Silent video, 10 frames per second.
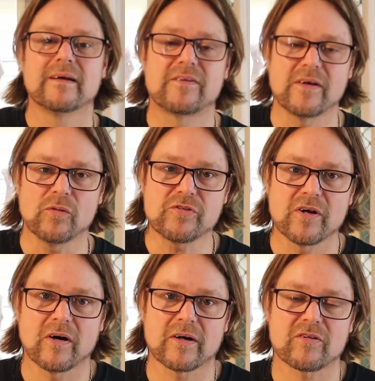Tilt
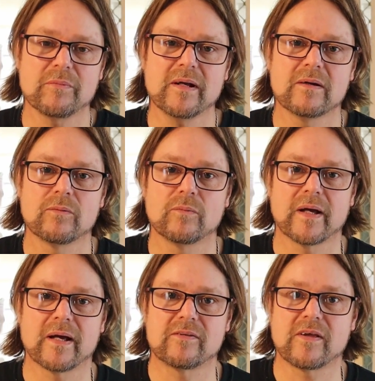Hydrometer, we
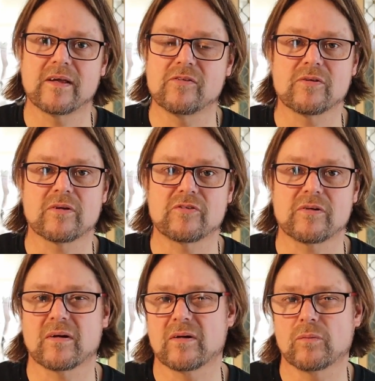had
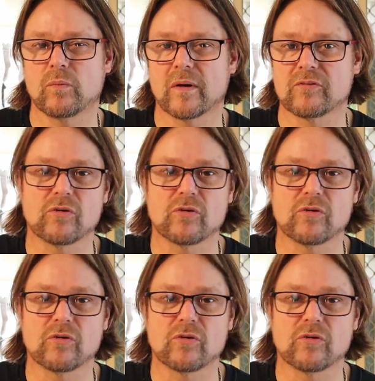10.00,